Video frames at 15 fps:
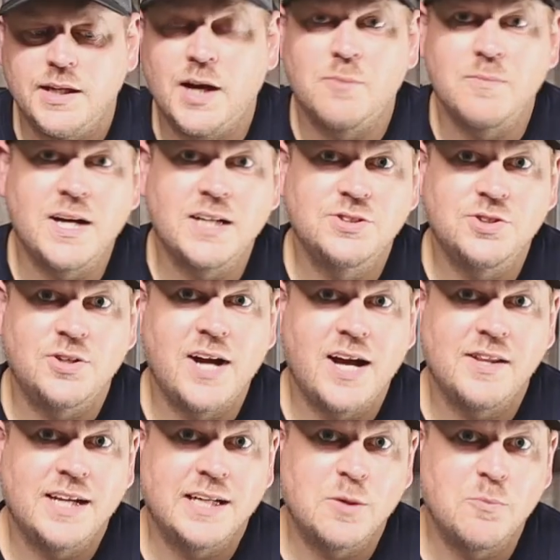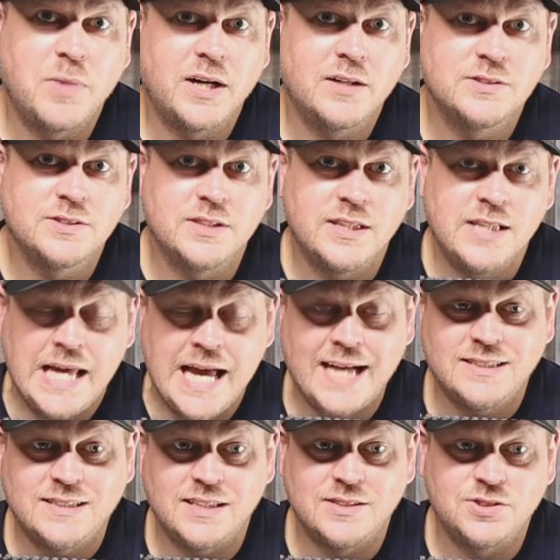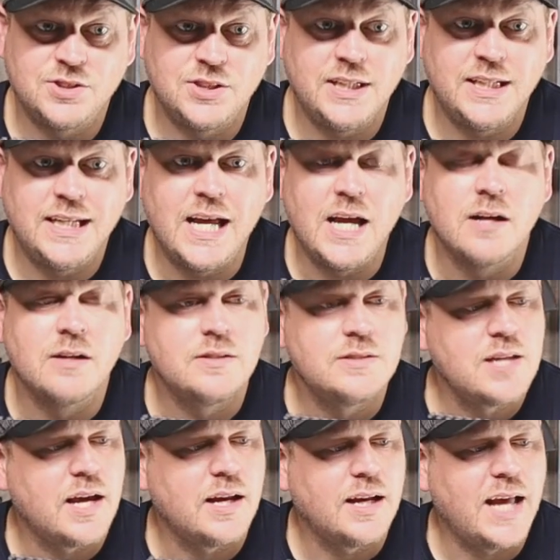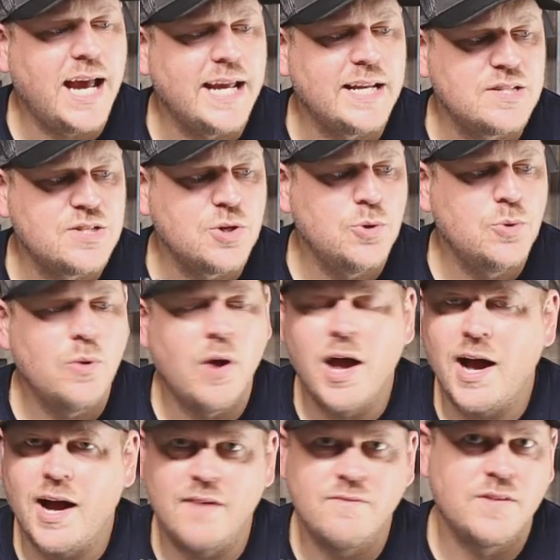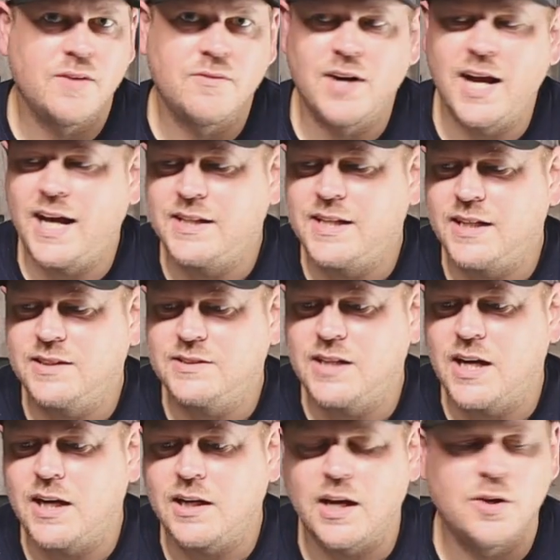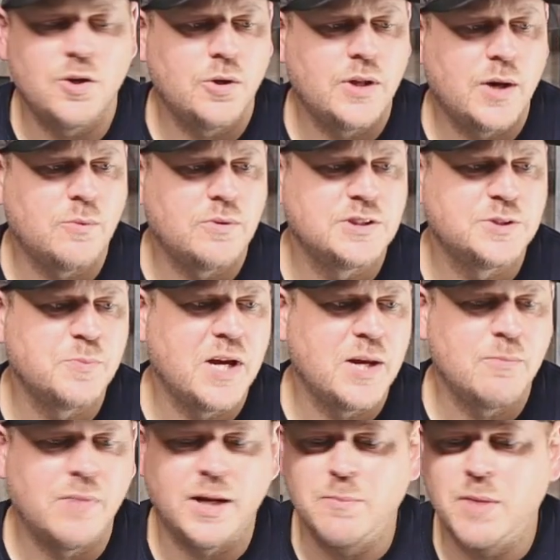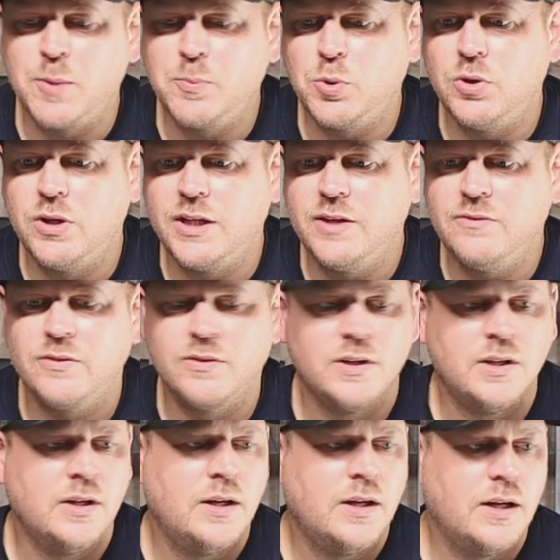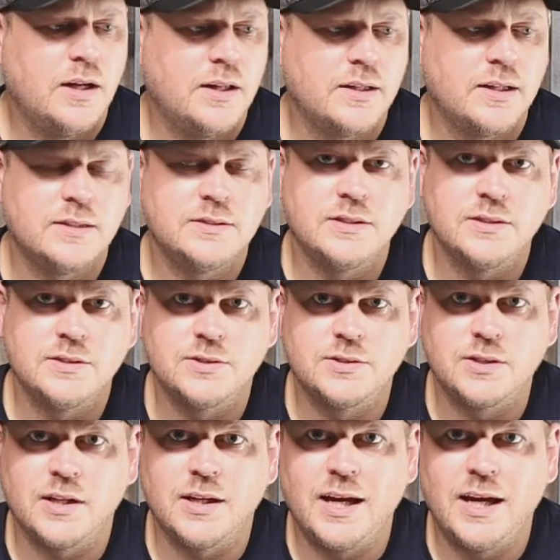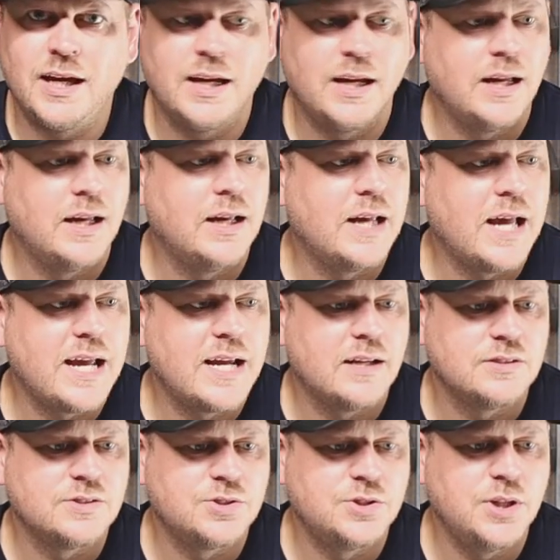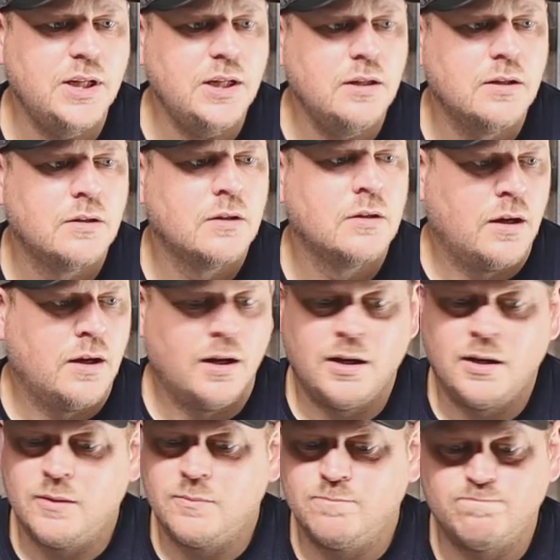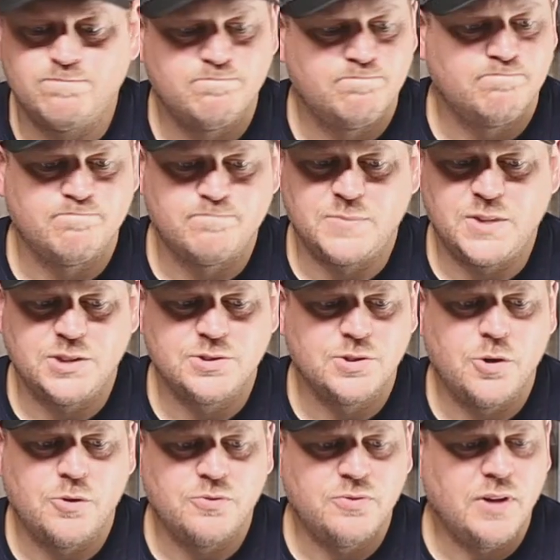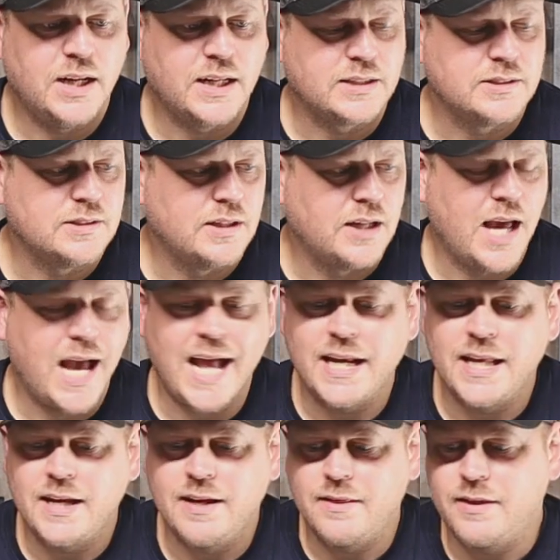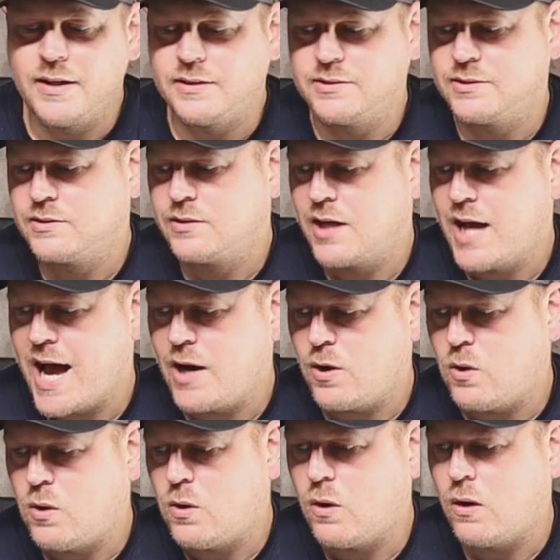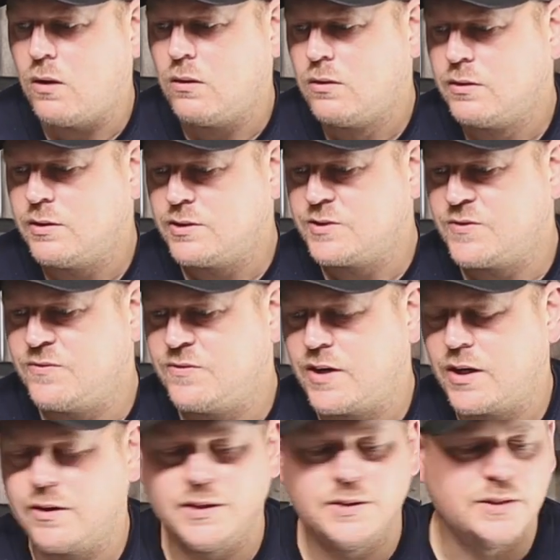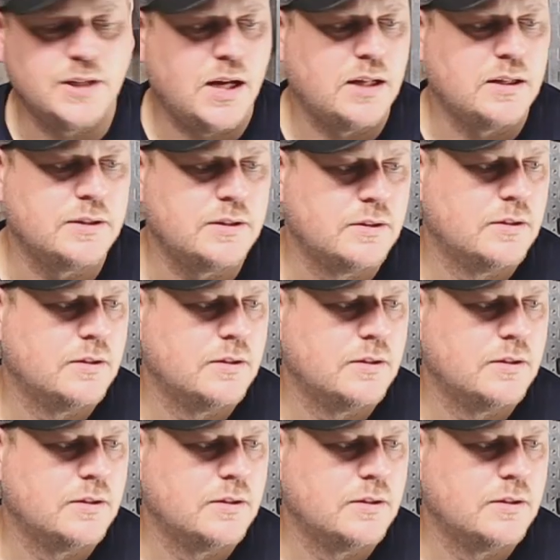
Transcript: Now I'm not sure how that compares to the Ssg10A2. I've never had that stock. I know that one's made by Maple Leaf, and this is a ASG. There's no flex in any of this at all. It's very solid.